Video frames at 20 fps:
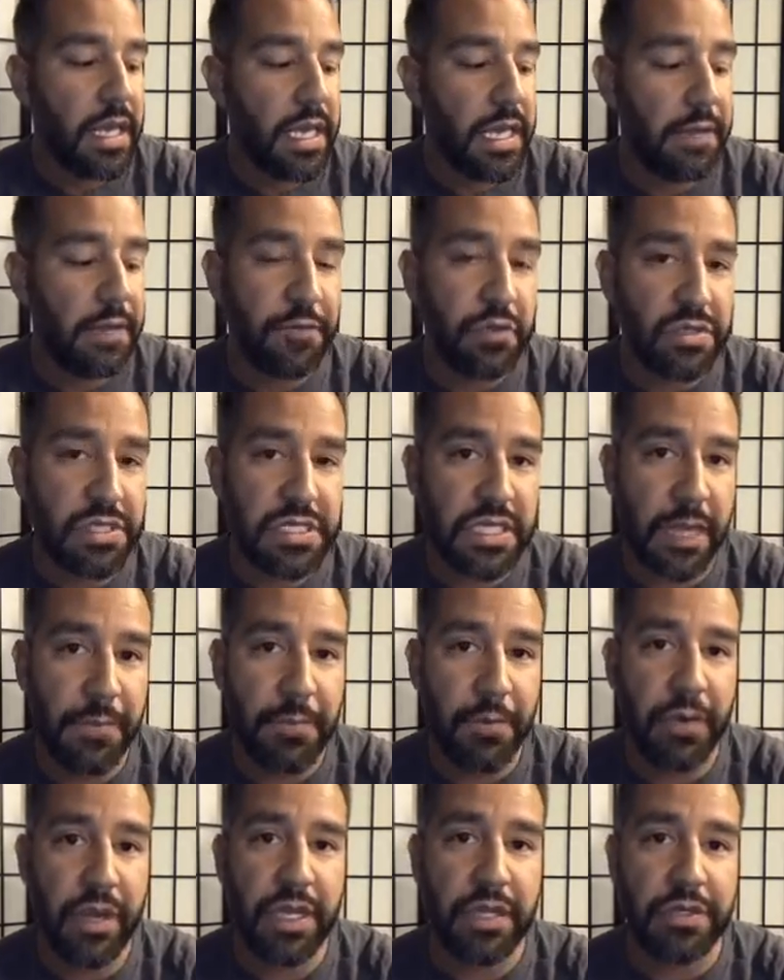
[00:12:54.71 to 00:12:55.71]
If you
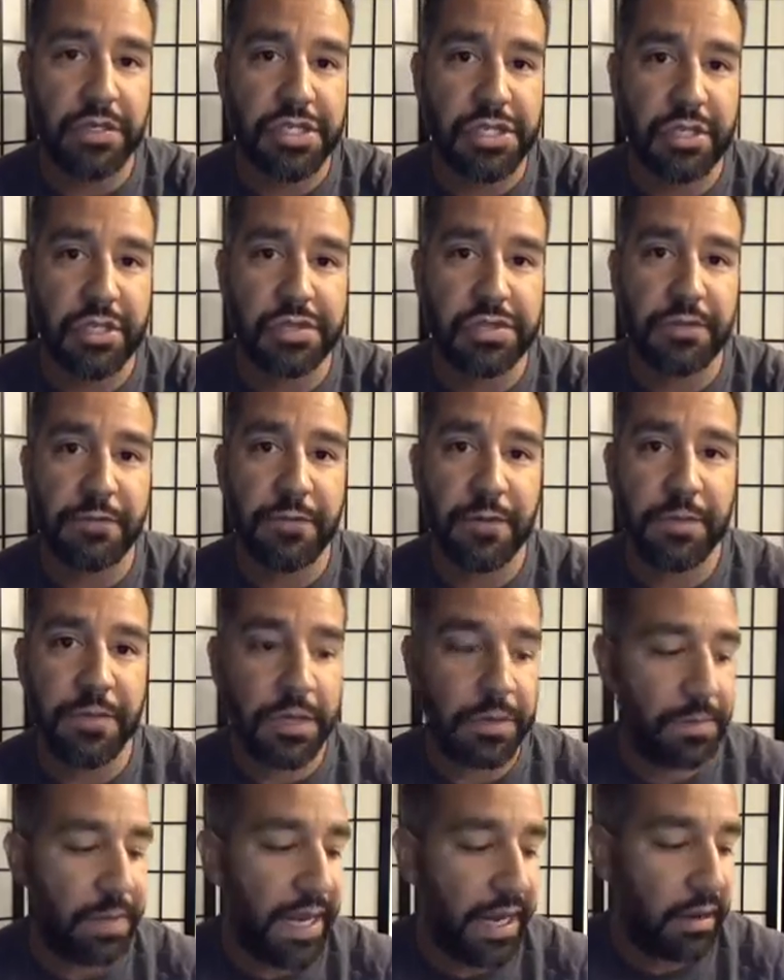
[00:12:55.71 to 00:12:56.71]
separate your children from
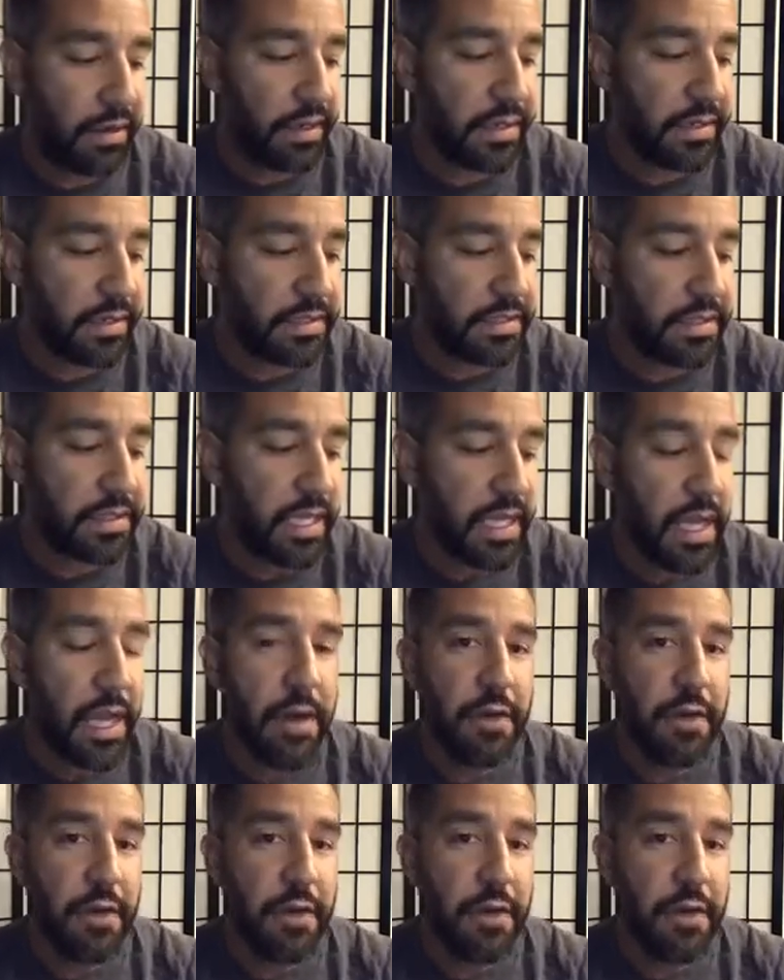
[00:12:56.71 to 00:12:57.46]
your parents